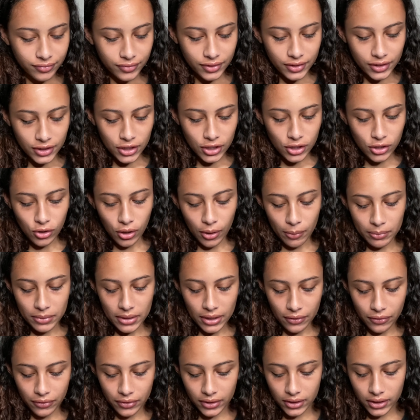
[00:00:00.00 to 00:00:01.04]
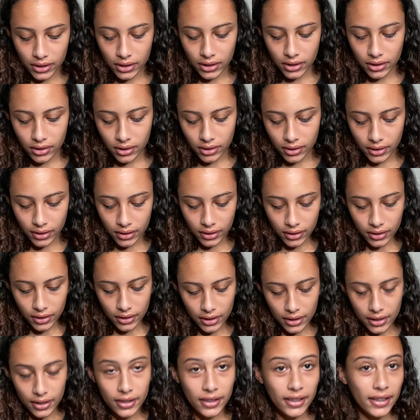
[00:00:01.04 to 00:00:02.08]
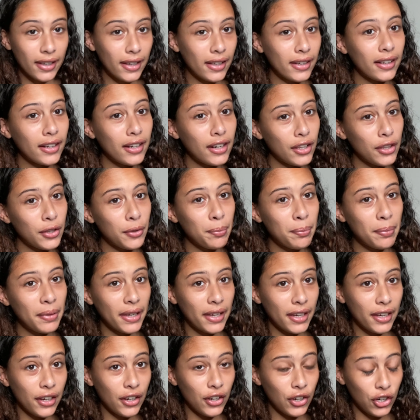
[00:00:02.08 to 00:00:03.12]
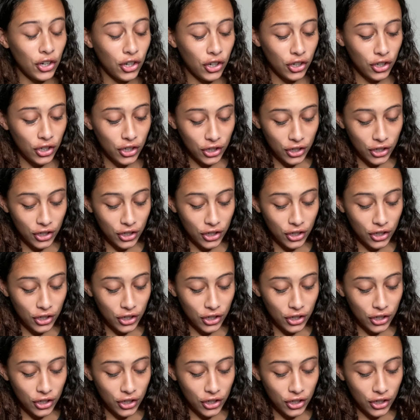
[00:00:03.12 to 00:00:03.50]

So I'm definitely getting another pair.